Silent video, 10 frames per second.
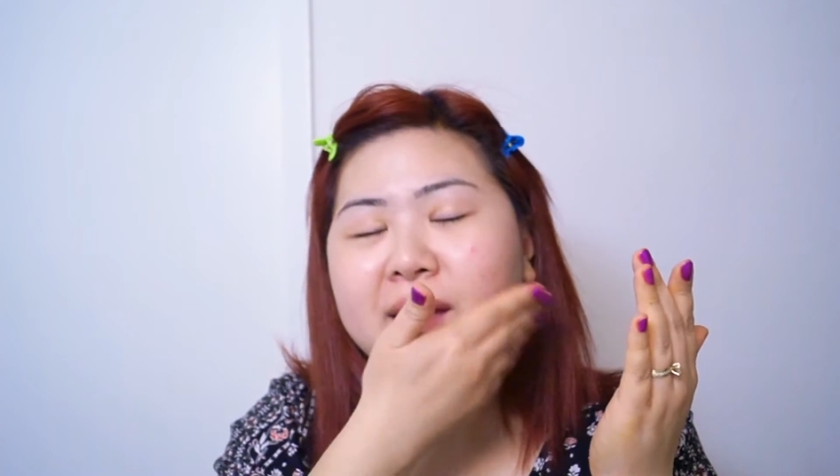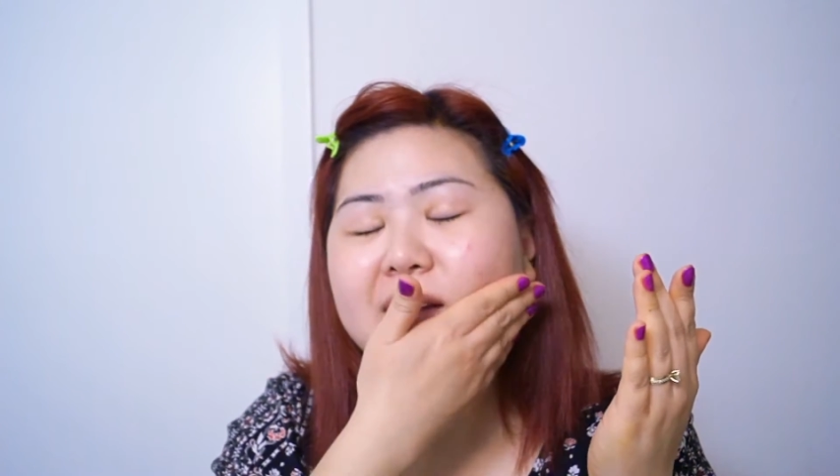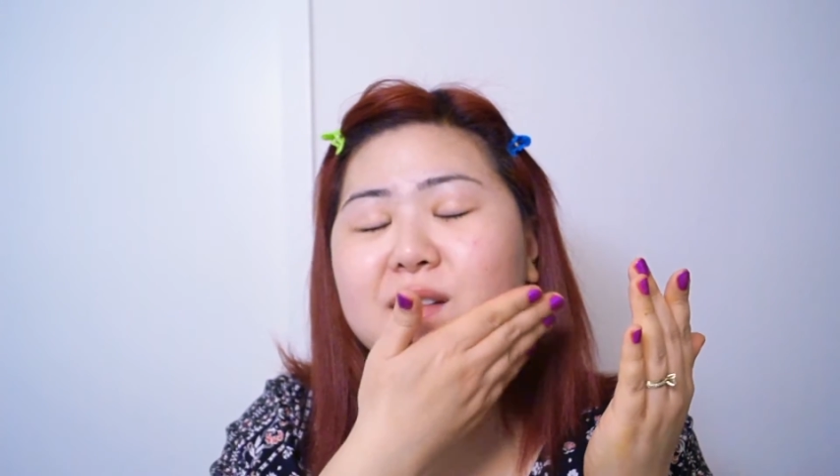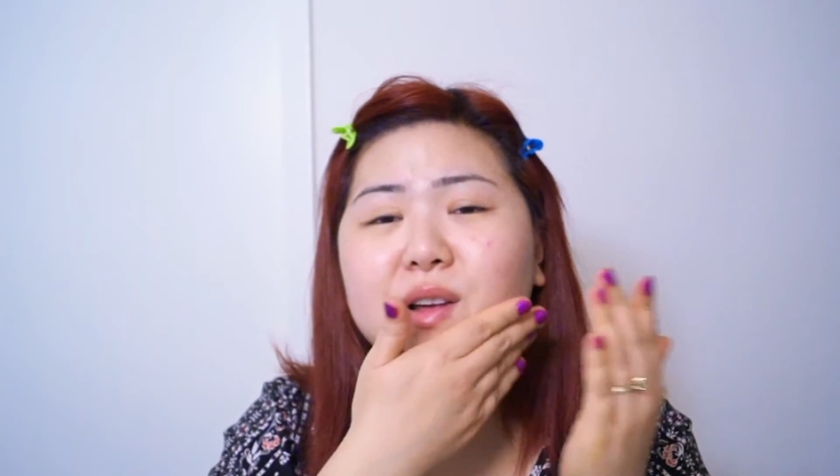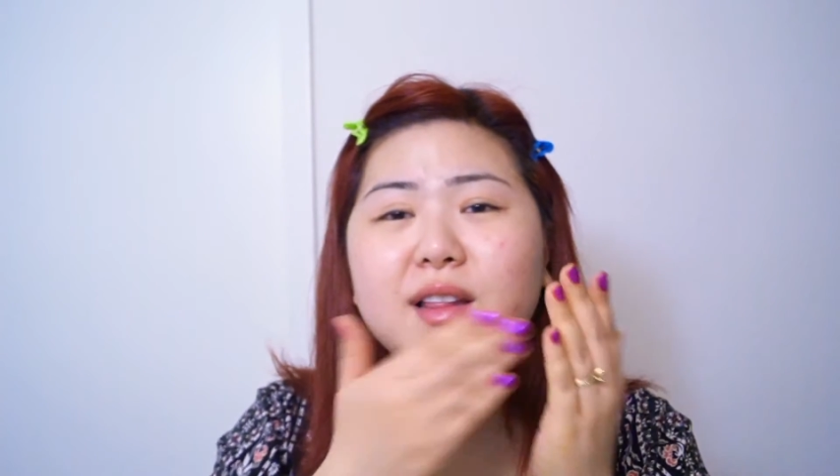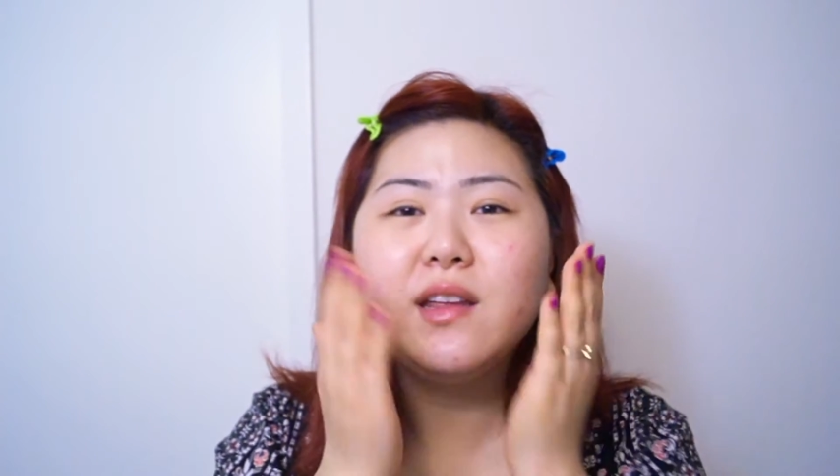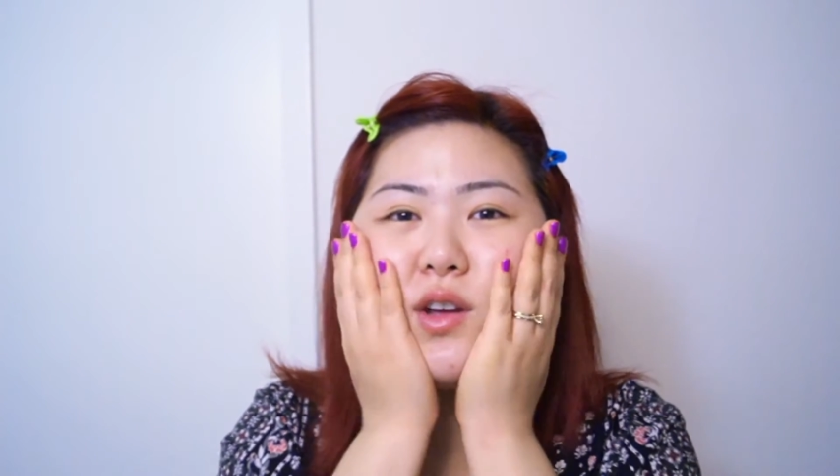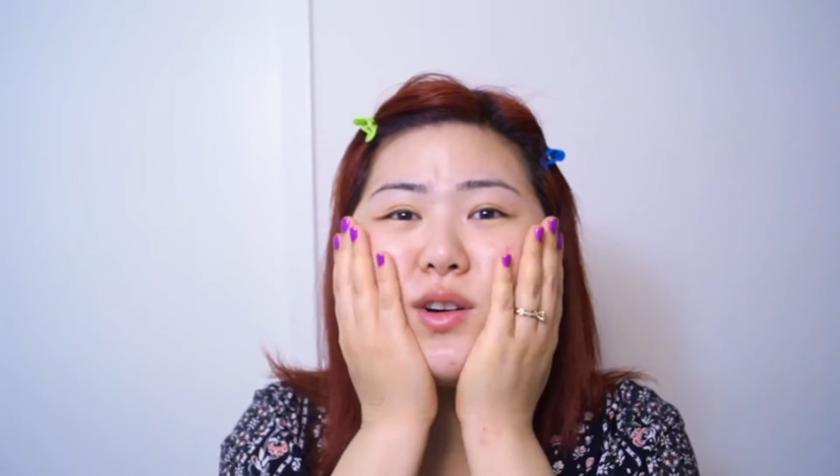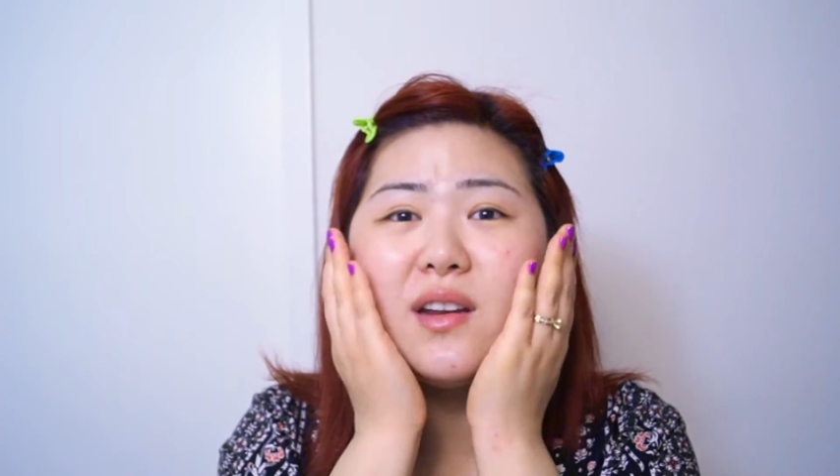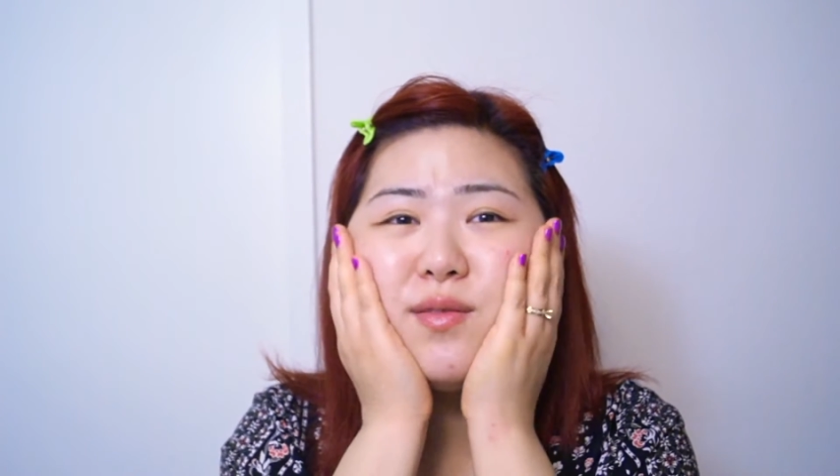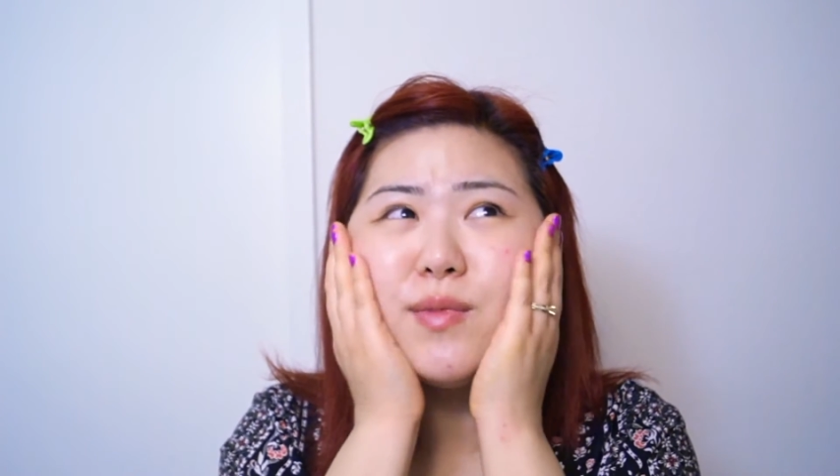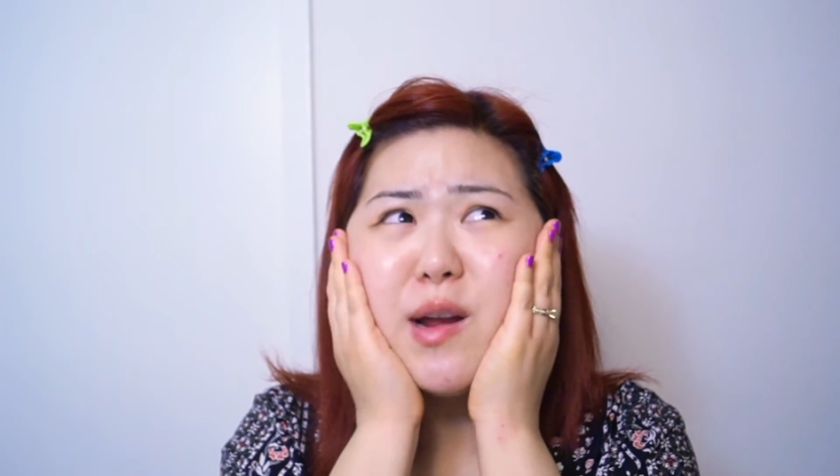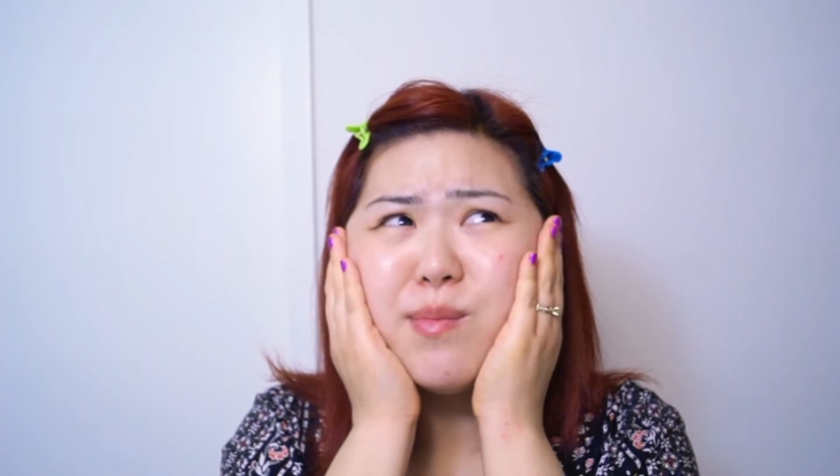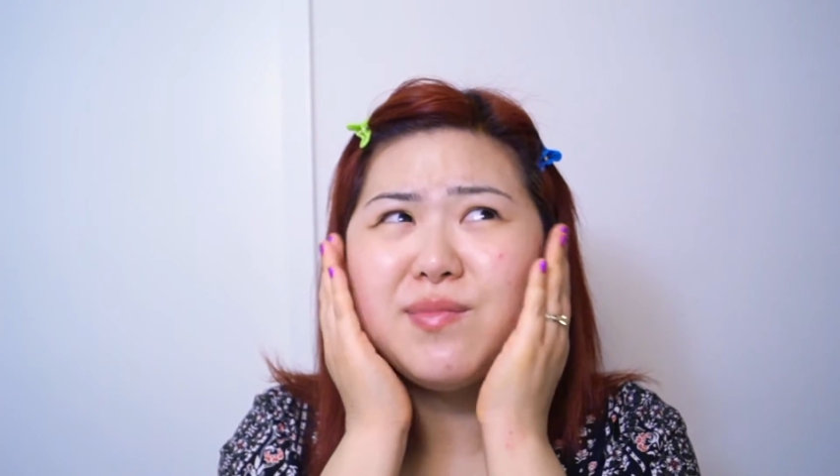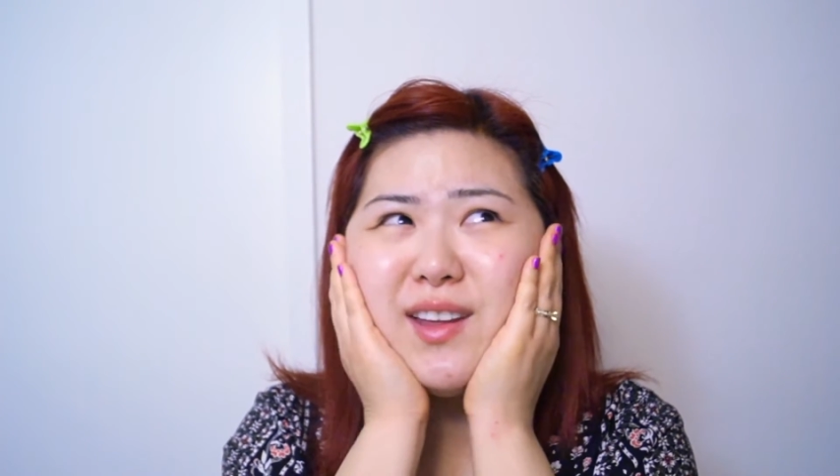And really,
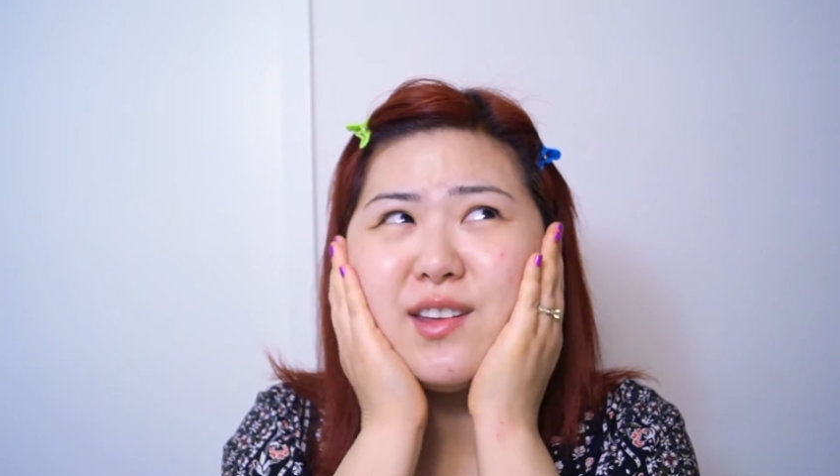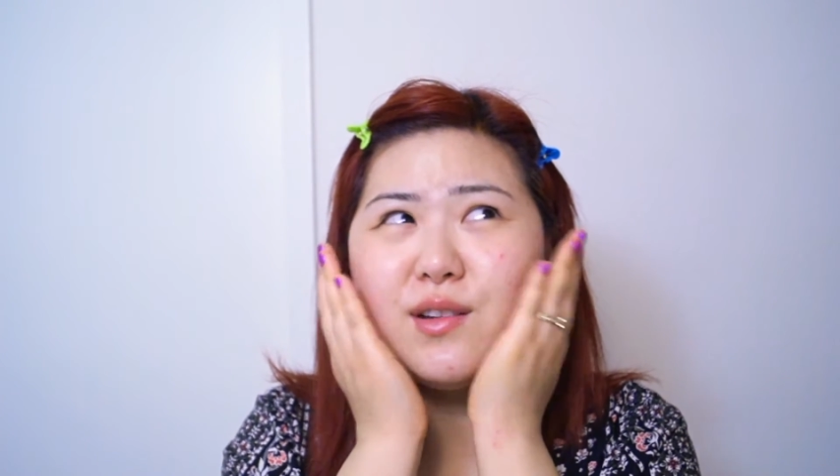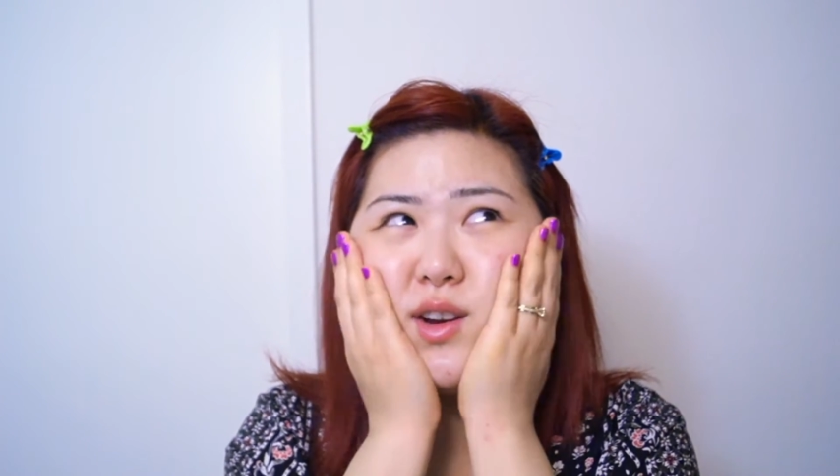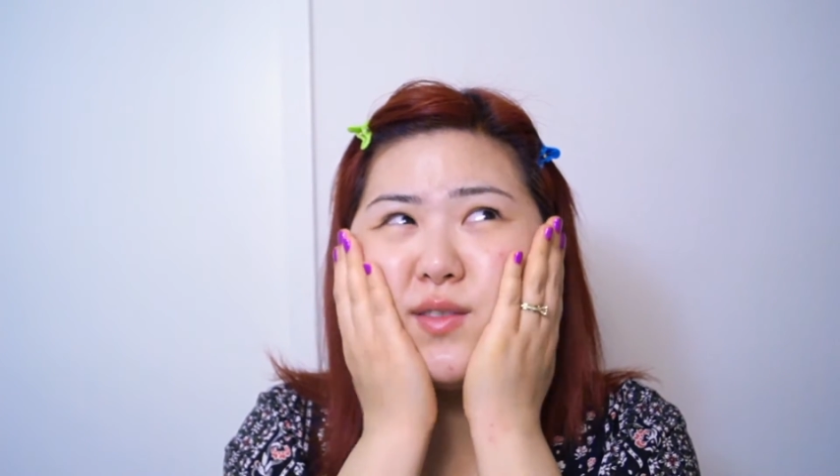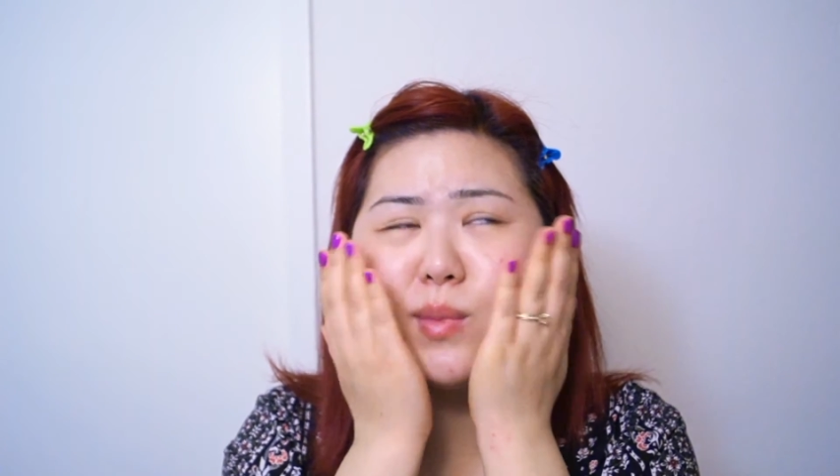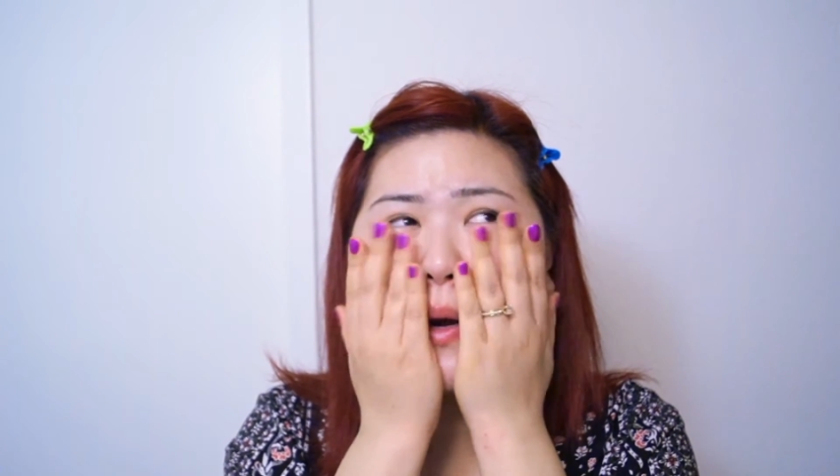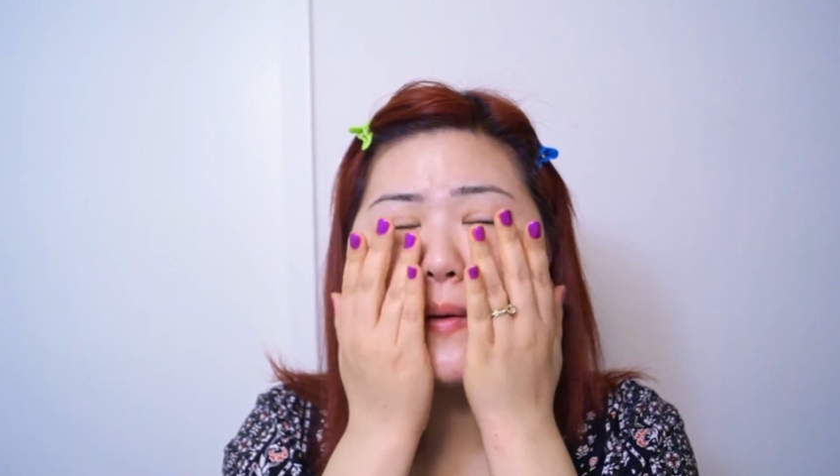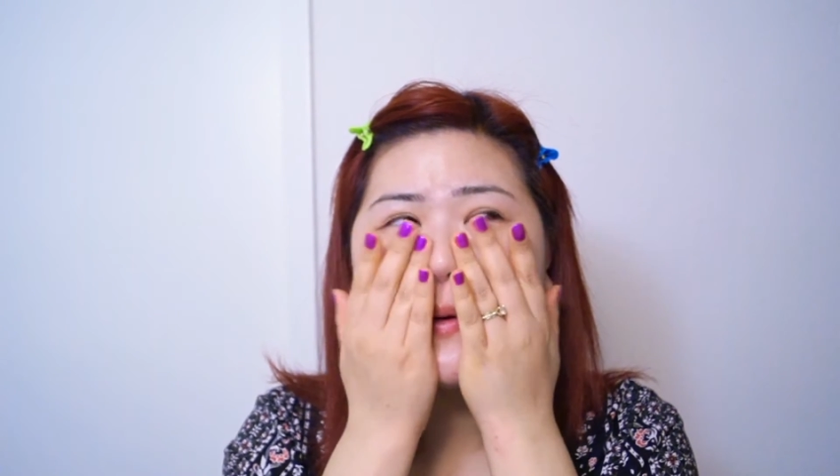I think you could even probably